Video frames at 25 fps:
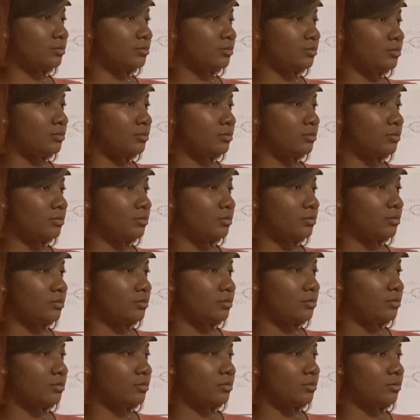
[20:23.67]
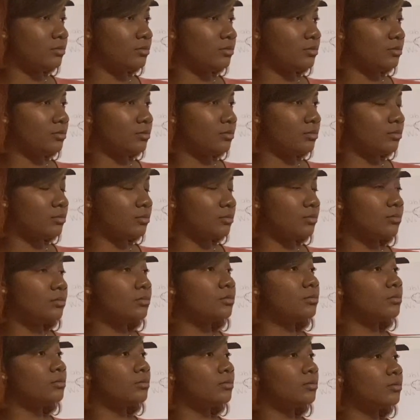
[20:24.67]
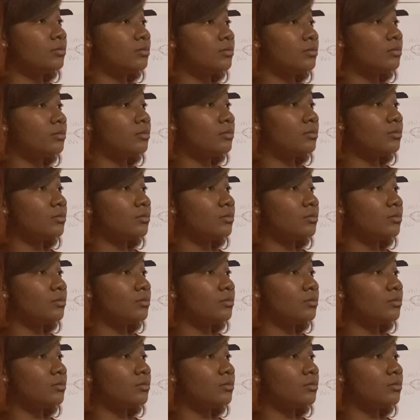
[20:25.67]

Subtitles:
after to my rainbows.